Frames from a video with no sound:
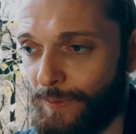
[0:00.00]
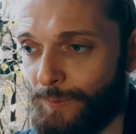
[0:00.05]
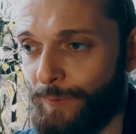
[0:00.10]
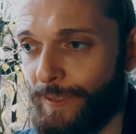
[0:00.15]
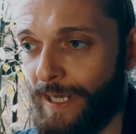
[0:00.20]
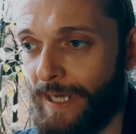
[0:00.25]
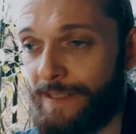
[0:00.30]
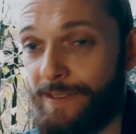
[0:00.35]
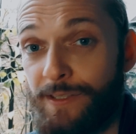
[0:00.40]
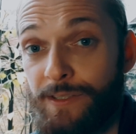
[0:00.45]
we
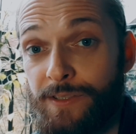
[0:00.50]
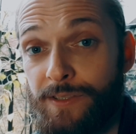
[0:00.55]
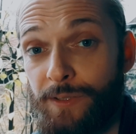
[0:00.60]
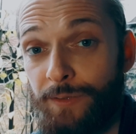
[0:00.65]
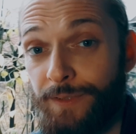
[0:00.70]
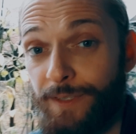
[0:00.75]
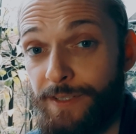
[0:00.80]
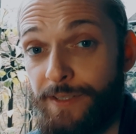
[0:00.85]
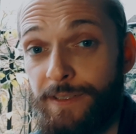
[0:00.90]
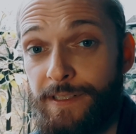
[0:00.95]
had
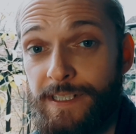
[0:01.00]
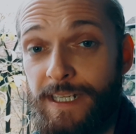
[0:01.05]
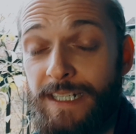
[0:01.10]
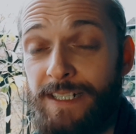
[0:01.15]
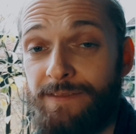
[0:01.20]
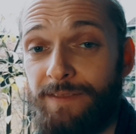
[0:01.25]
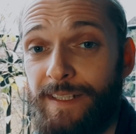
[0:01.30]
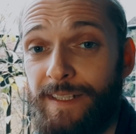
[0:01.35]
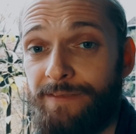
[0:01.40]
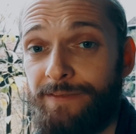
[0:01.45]
done
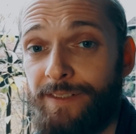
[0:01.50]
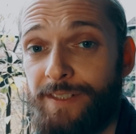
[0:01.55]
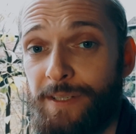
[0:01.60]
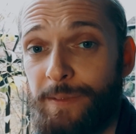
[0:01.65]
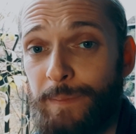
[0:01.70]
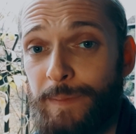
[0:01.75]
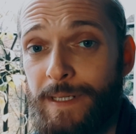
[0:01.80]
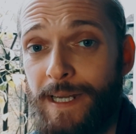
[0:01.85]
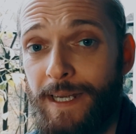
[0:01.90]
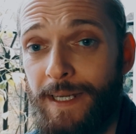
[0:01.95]
successfully for
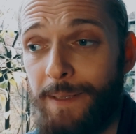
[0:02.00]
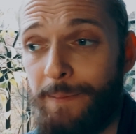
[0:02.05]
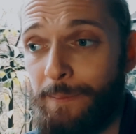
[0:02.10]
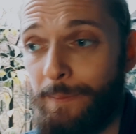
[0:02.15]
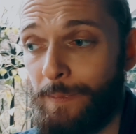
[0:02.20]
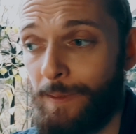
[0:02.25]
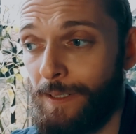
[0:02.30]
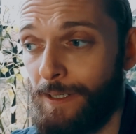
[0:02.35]
some time,